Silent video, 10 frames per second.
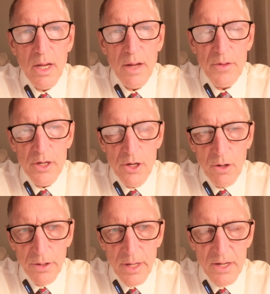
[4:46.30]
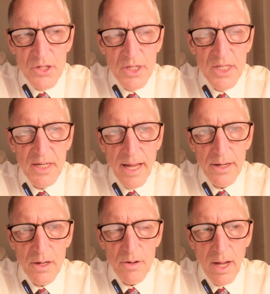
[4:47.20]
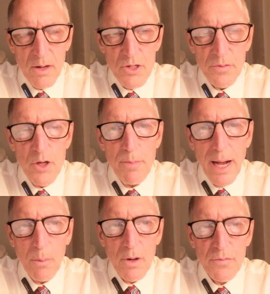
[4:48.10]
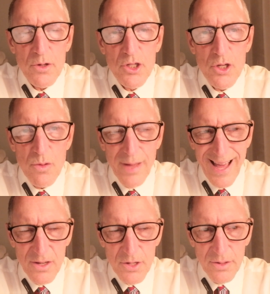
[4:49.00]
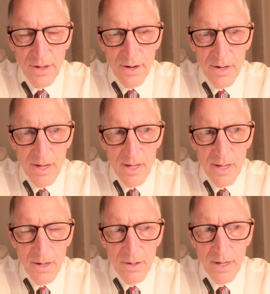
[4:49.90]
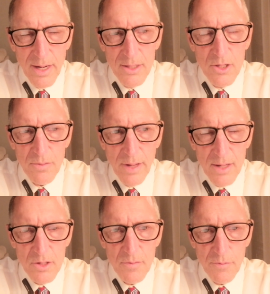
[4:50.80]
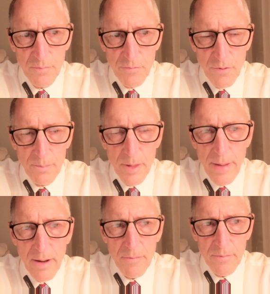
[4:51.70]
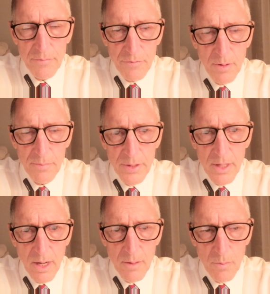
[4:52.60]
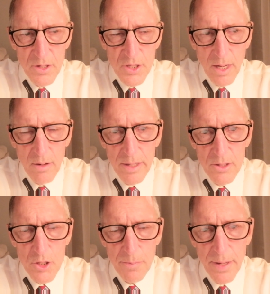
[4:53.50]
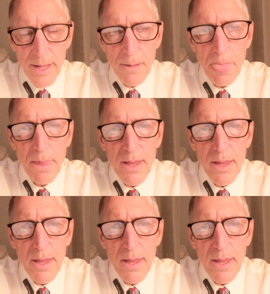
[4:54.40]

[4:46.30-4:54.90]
then you're looking at $6,900. If you buy one for $2,000 there, okay, $2,000 from the reseller in Japan,